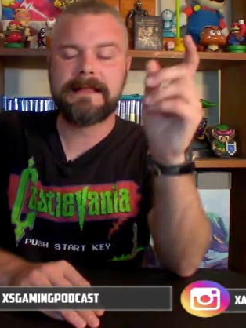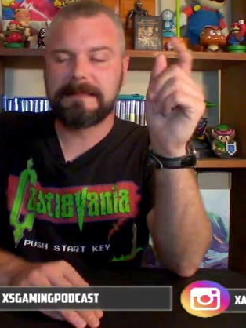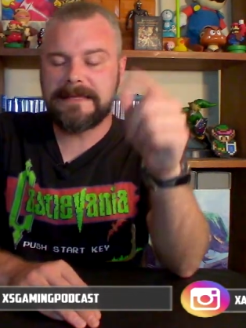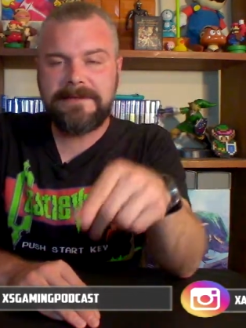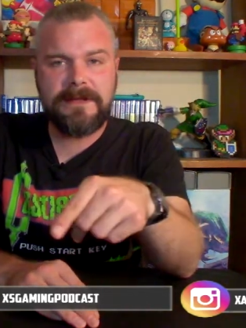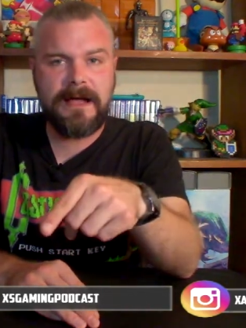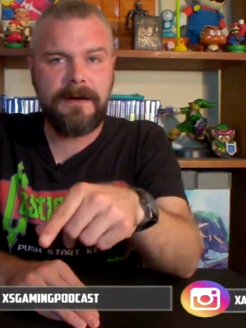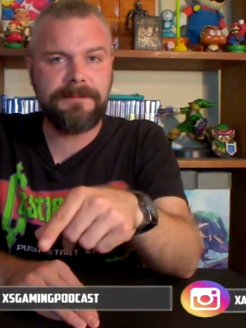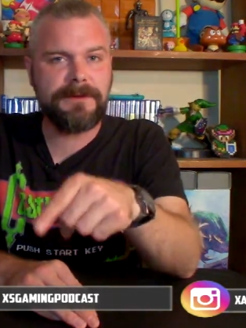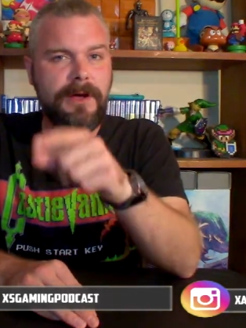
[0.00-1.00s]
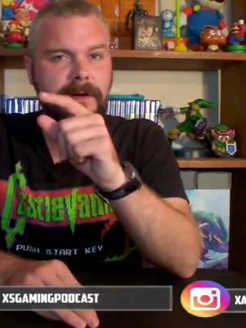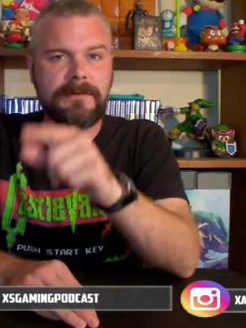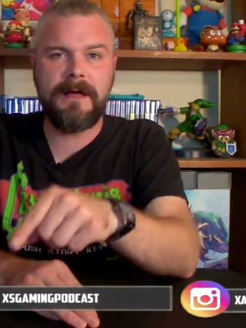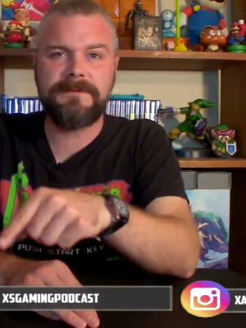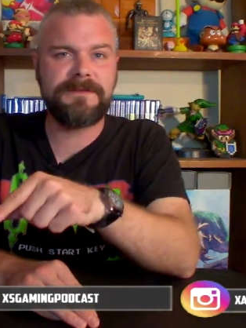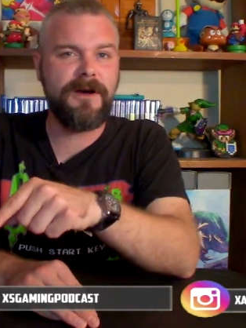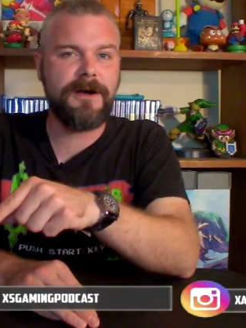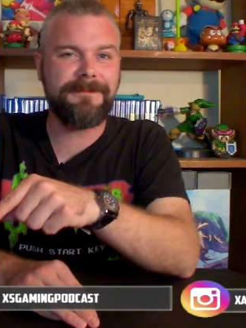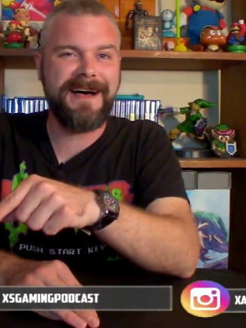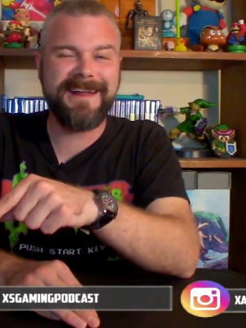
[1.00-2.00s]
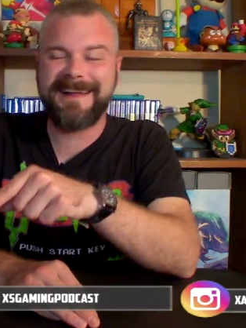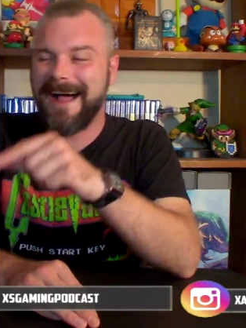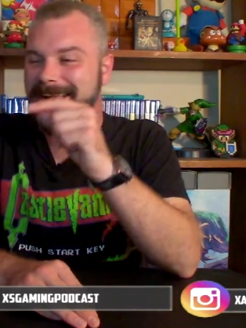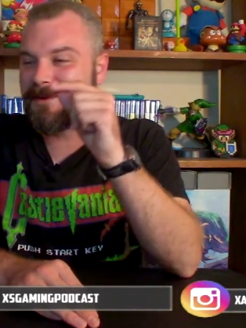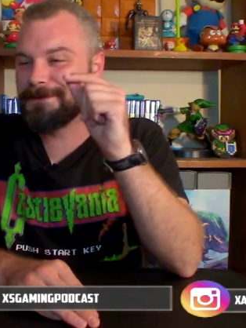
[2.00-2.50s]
Leave a comment below. I'd love to talk about it. I know